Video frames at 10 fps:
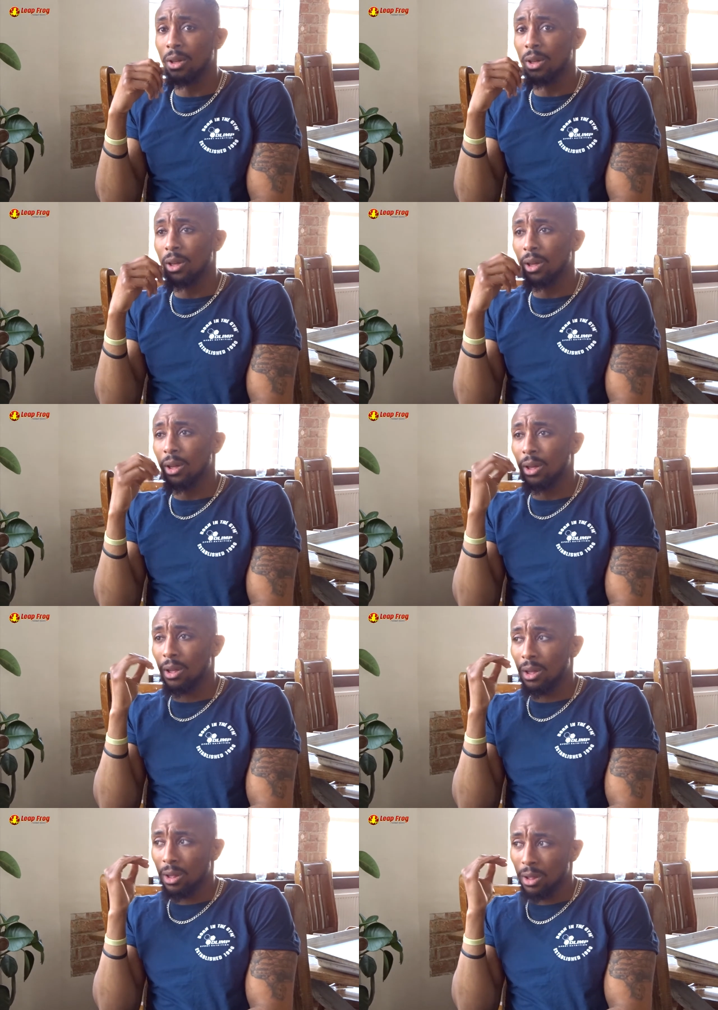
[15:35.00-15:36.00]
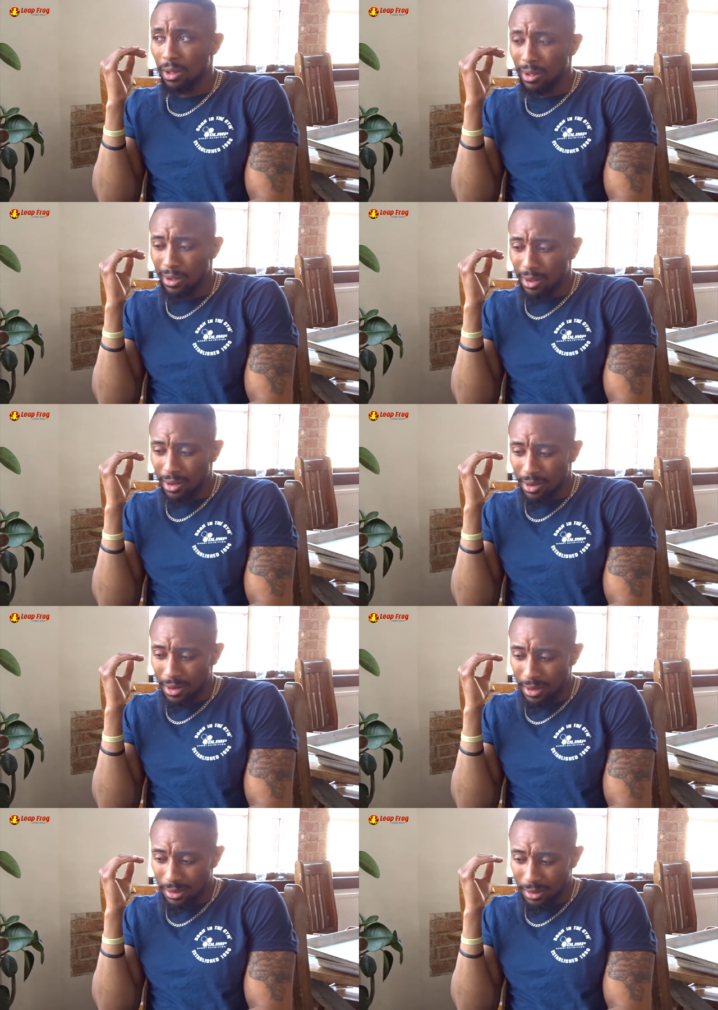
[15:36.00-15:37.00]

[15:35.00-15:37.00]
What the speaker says: No one is speaking in this clip.